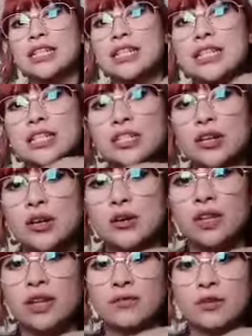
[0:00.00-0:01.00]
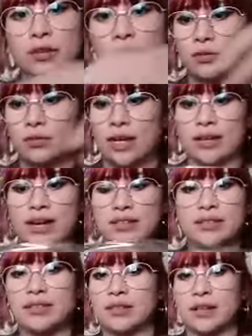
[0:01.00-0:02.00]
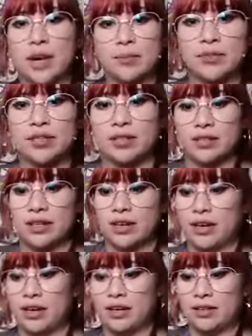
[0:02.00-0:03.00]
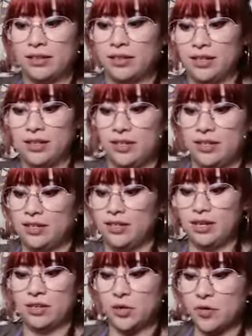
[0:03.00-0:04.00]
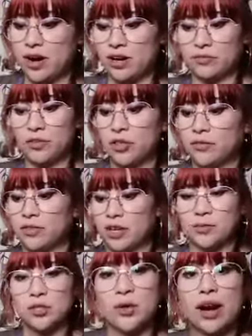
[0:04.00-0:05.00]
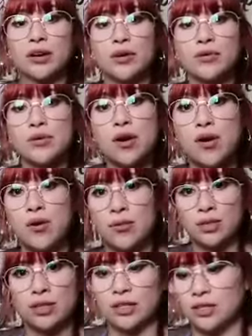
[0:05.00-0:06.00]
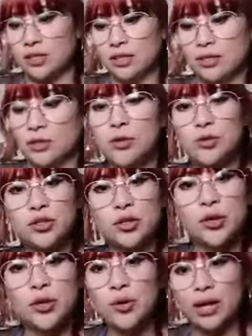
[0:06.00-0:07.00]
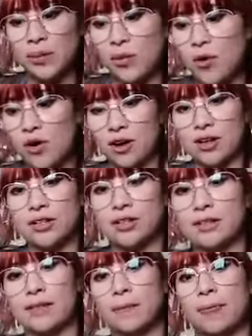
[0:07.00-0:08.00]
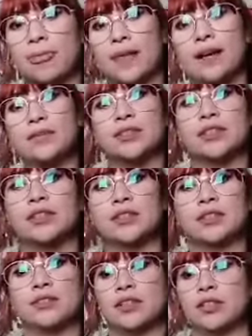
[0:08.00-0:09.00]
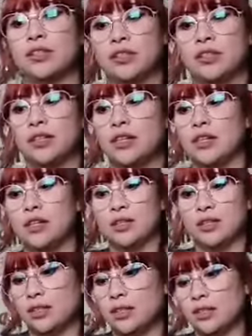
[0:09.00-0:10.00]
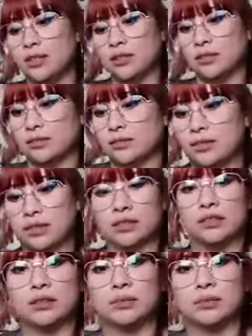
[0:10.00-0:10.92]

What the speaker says: So I can't see the names, and yeah, there's quite a few of them, so I don't know who's who anymore. It's gonna give it a good, I don't know,